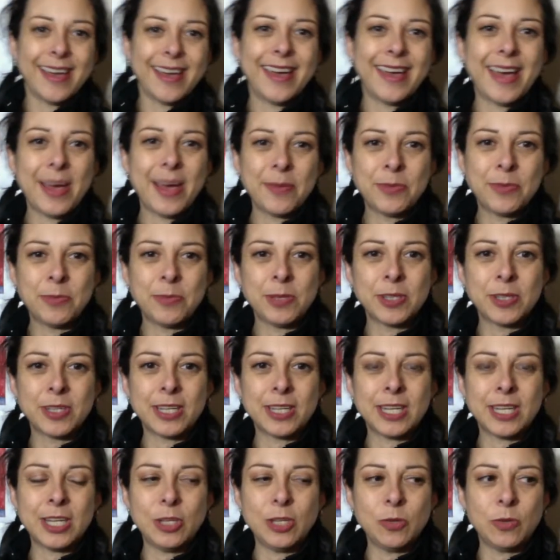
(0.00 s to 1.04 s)
I'm going to be looking
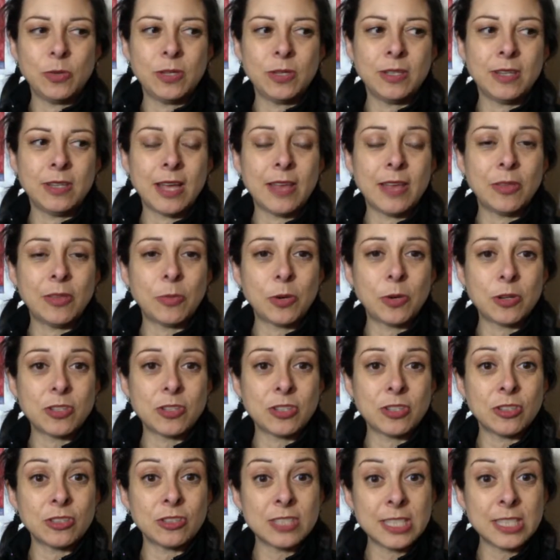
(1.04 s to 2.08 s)
at you and the person
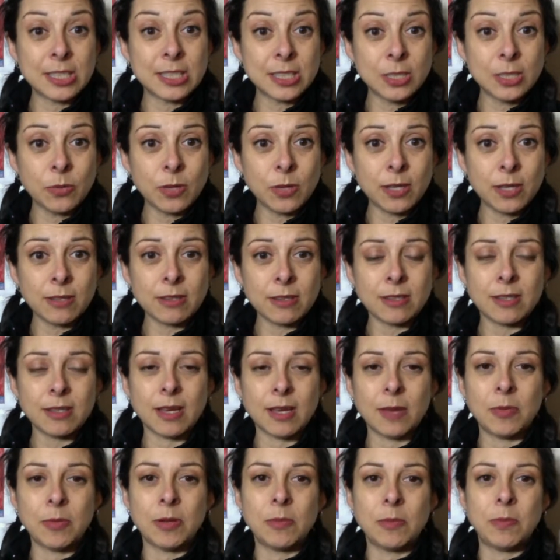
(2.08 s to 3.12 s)
you're dealing with. I'm
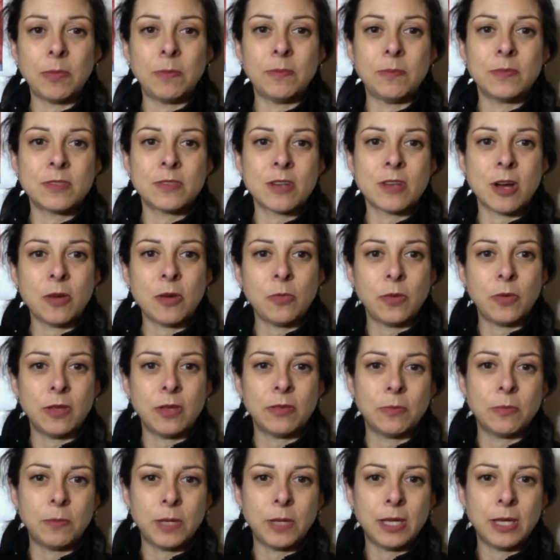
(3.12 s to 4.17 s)
going to start with
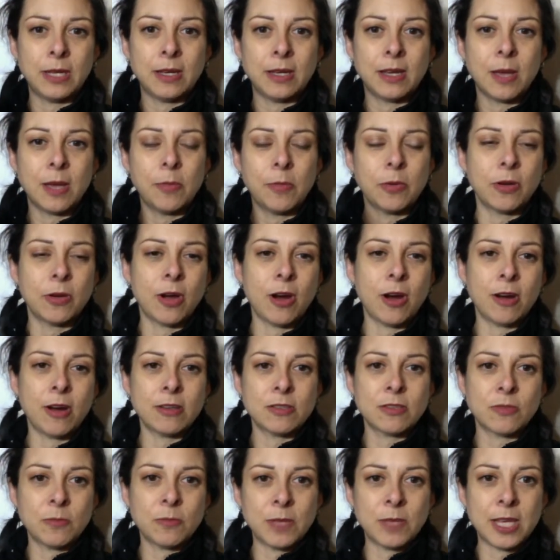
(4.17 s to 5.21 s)
picking a couple cards
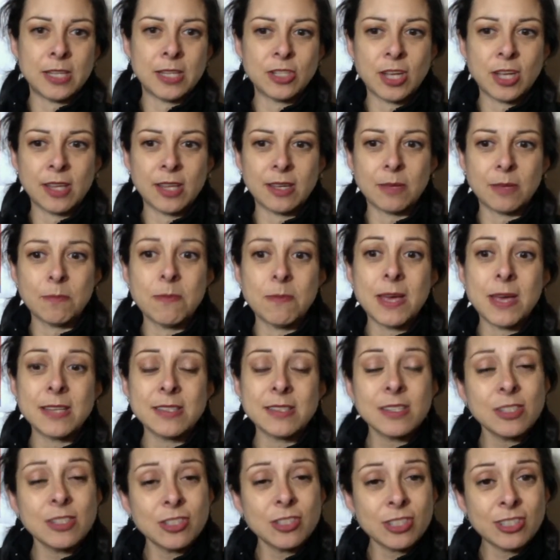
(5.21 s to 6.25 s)
from the Angelic
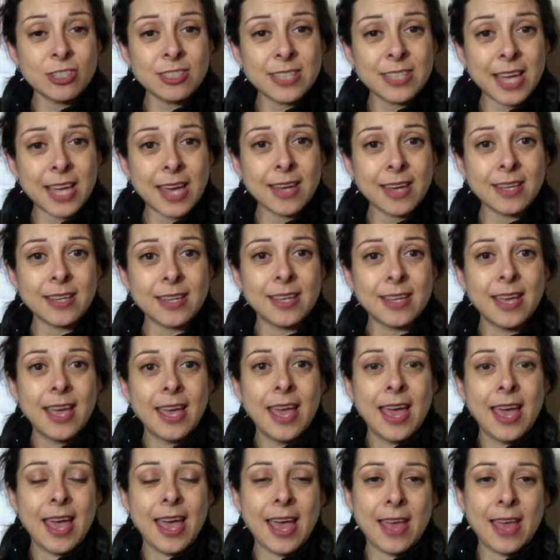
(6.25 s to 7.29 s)
Messenger deck,
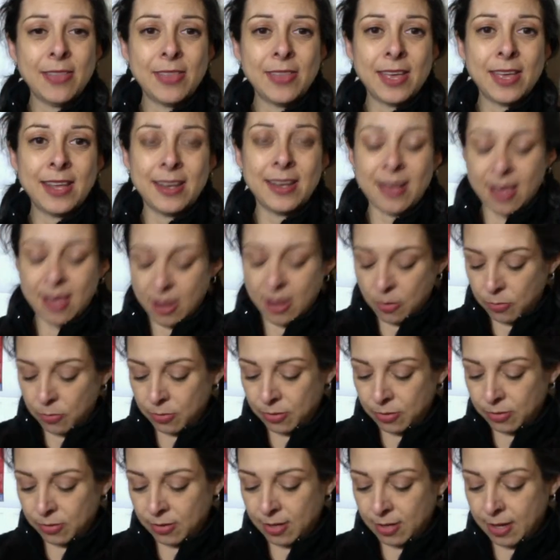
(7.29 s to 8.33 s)
and then I
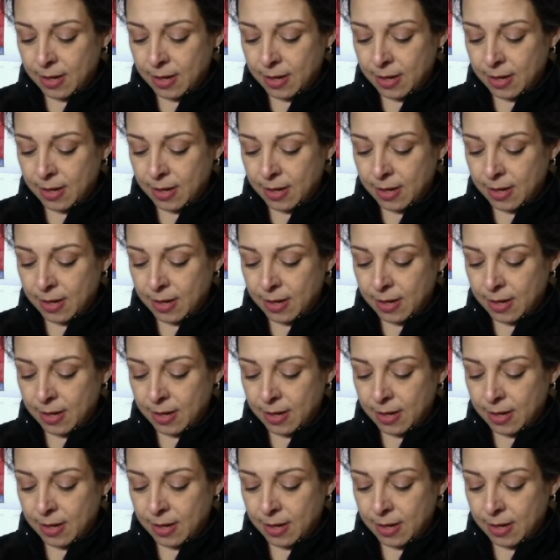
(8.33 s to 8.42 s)
will